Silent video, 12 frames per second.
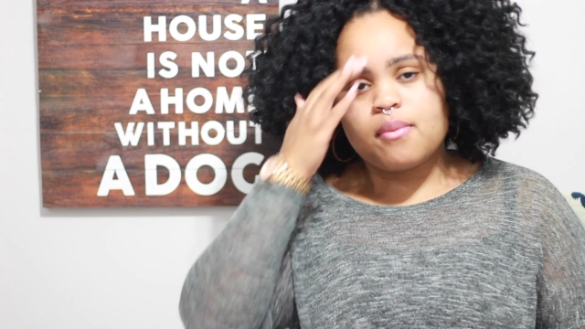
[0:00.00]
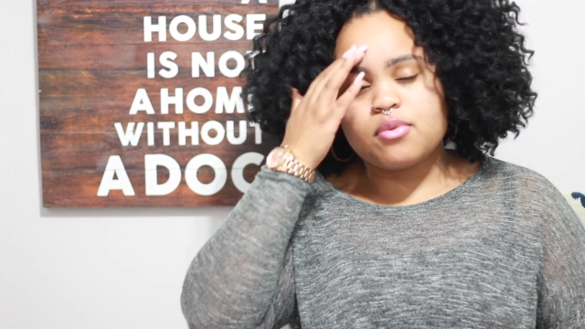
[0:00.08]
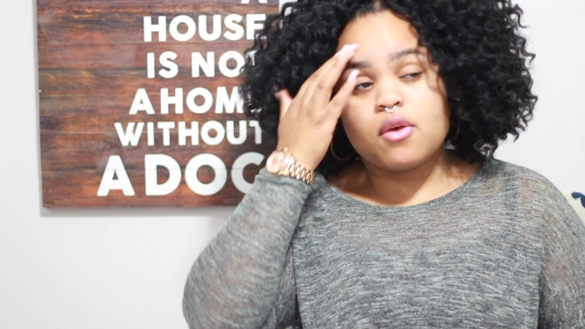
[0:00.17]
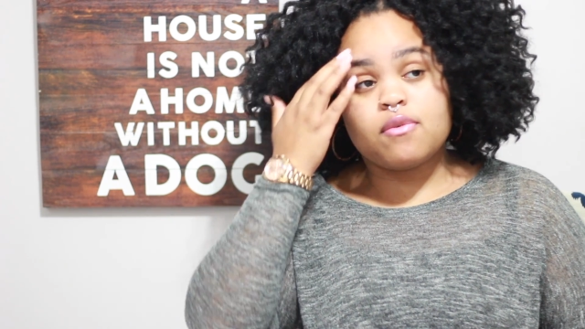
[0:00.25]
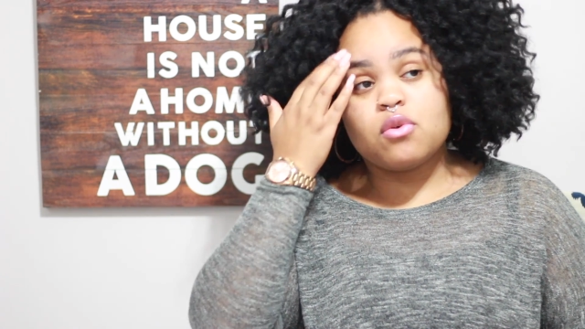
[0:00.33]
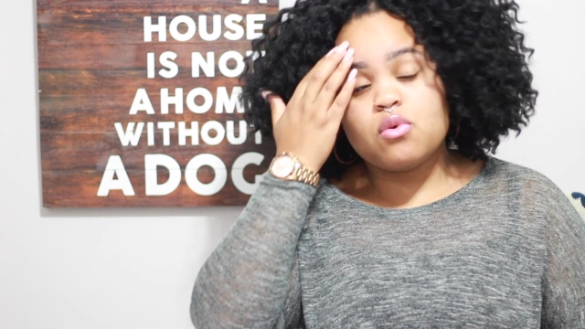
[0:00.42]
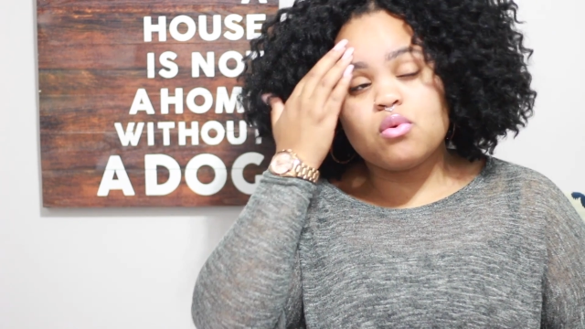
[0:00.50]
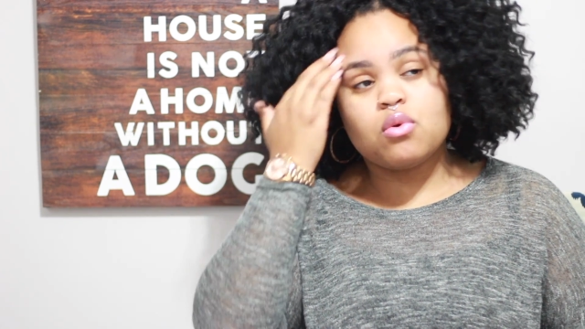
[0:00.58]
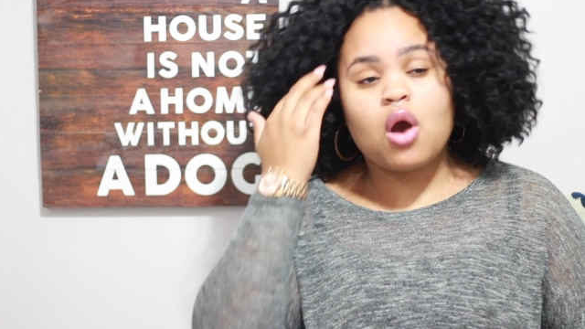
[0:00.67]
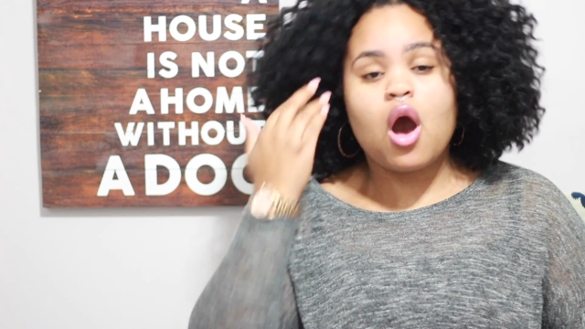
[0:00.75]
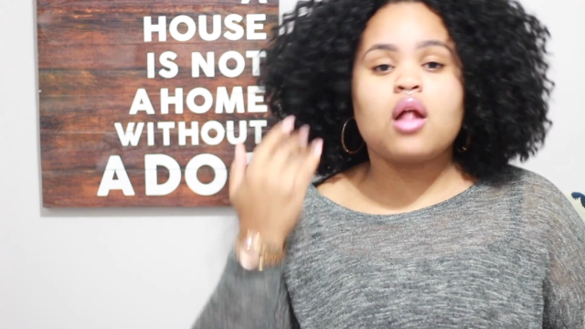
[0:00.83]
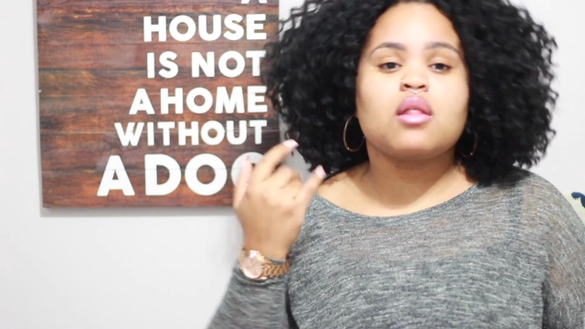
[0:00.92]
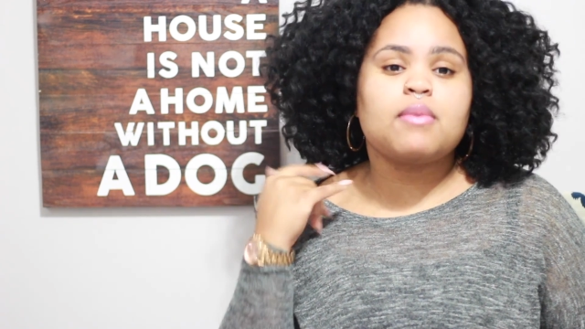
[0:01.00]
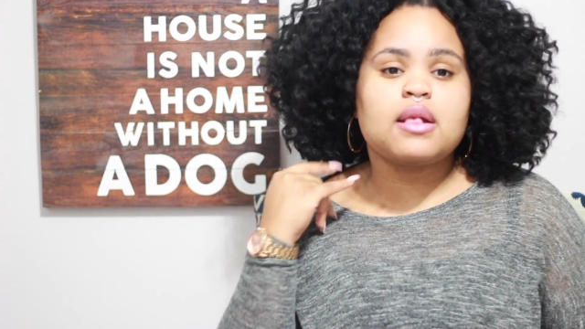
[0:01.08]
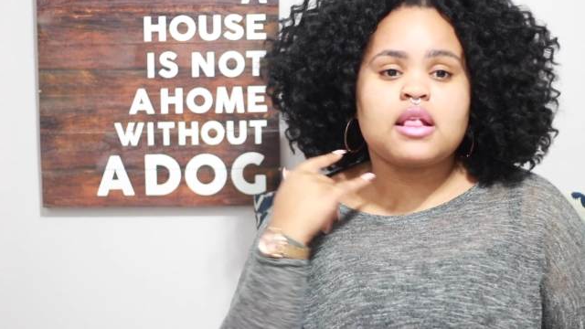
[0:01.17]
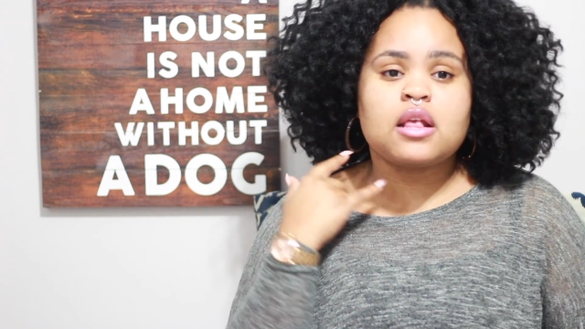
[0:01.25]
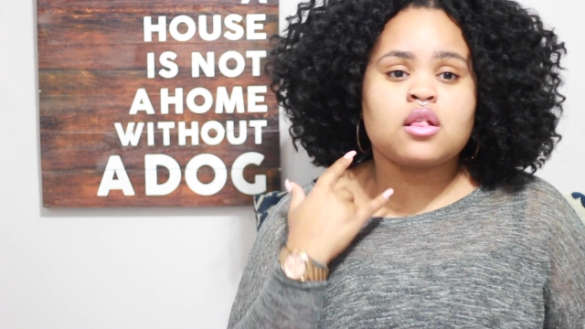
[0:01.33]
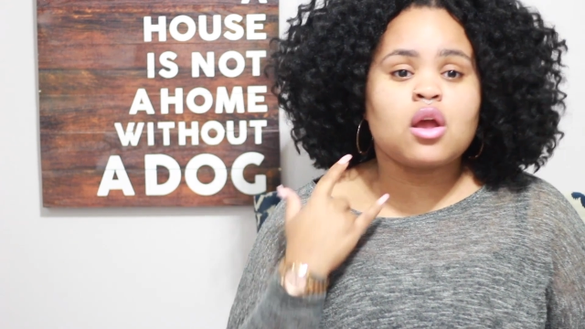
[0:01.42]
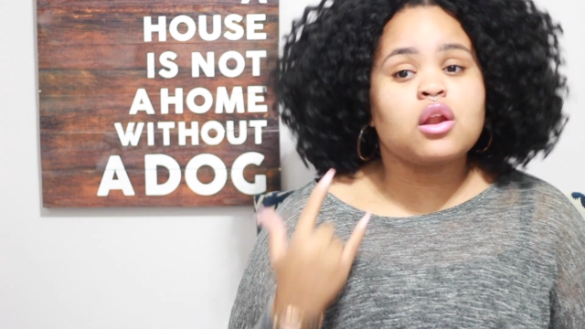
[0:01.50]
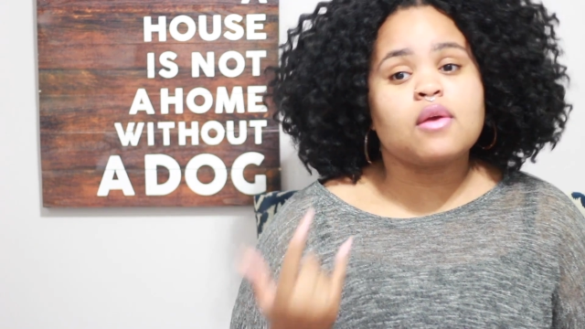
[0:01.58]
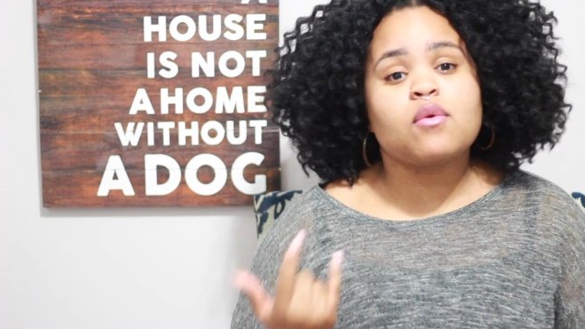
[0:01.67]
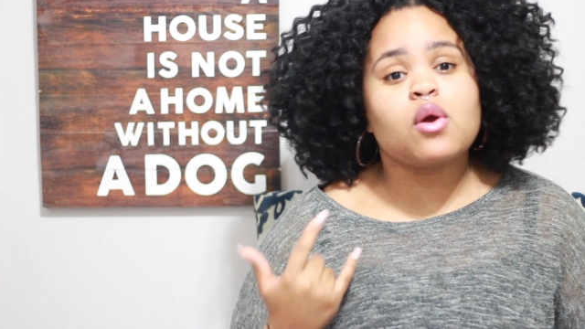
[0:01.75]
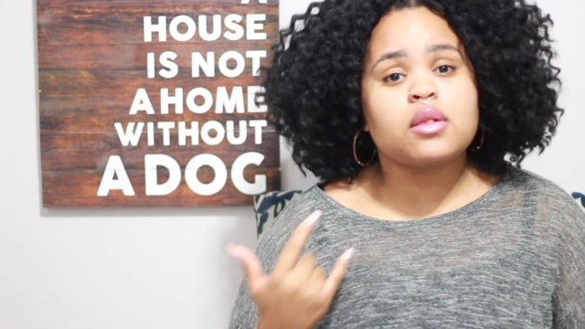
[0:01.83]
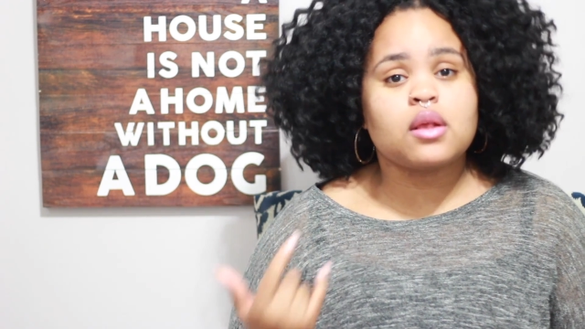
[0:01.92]
So if you call them at 6:30,
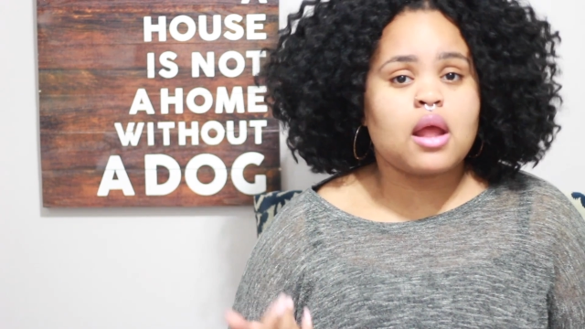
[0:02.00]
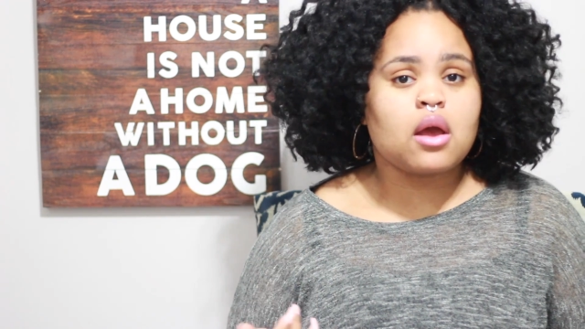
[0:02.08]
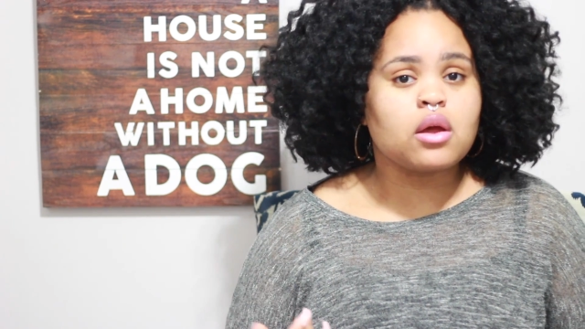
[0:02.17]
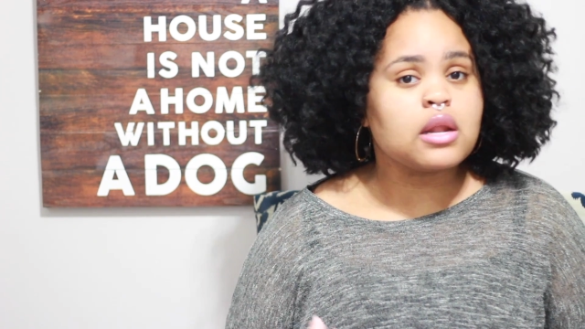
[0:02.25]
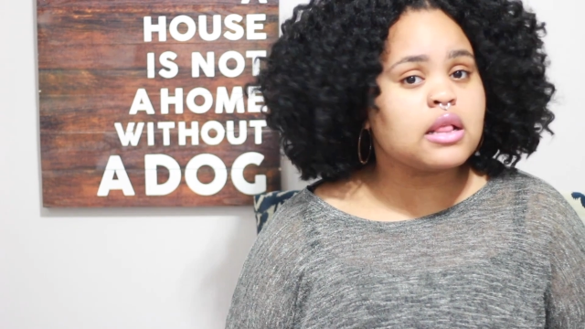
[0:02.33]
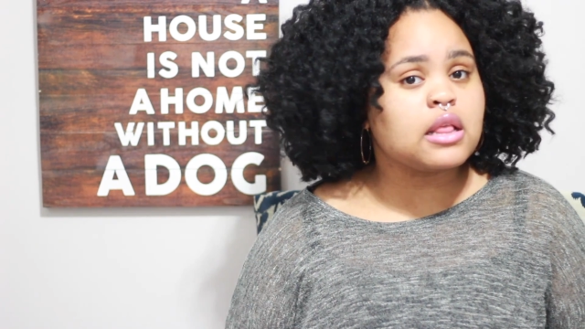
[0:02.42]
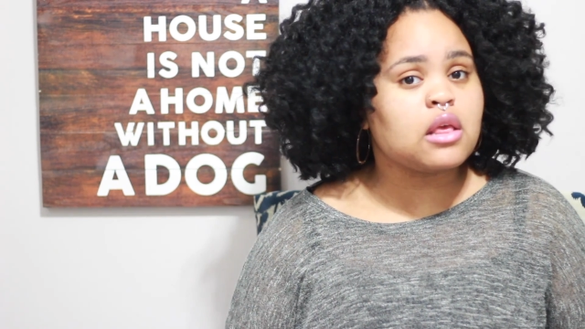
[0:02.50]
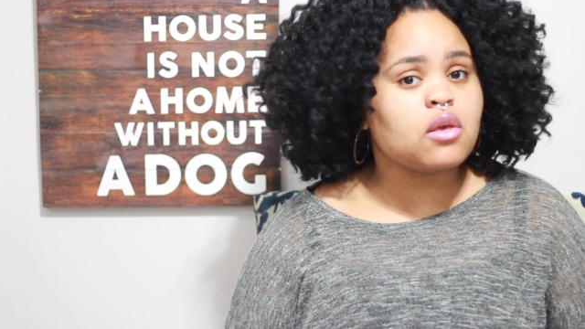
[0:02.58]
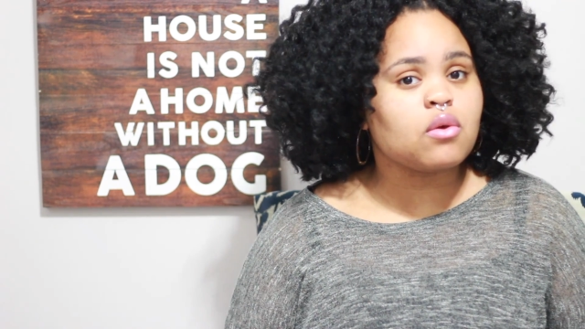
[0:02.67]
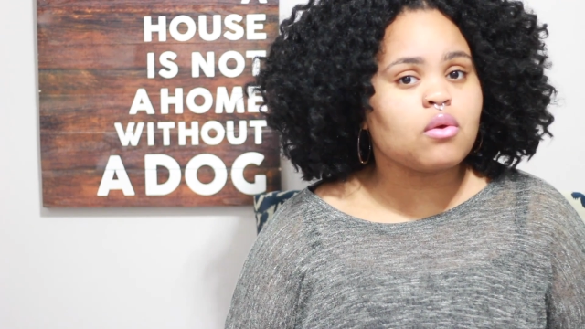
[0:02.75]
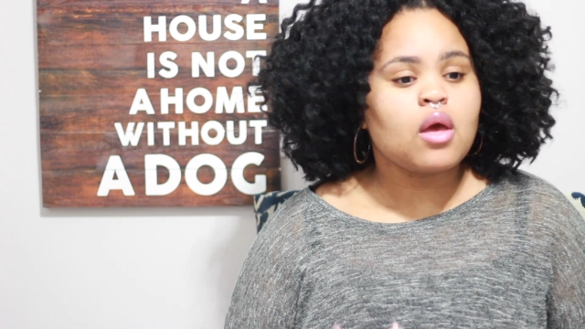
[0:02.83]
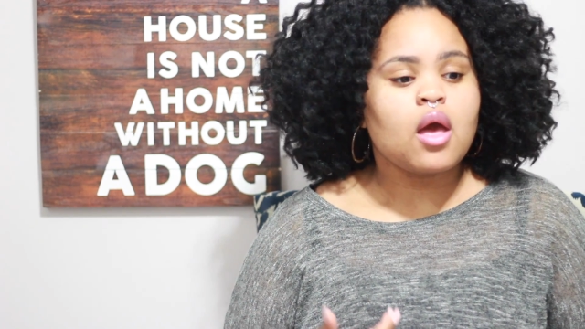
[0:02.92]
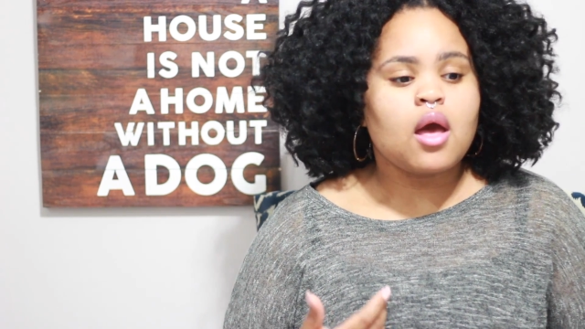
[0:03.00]
of course they're not going to see you.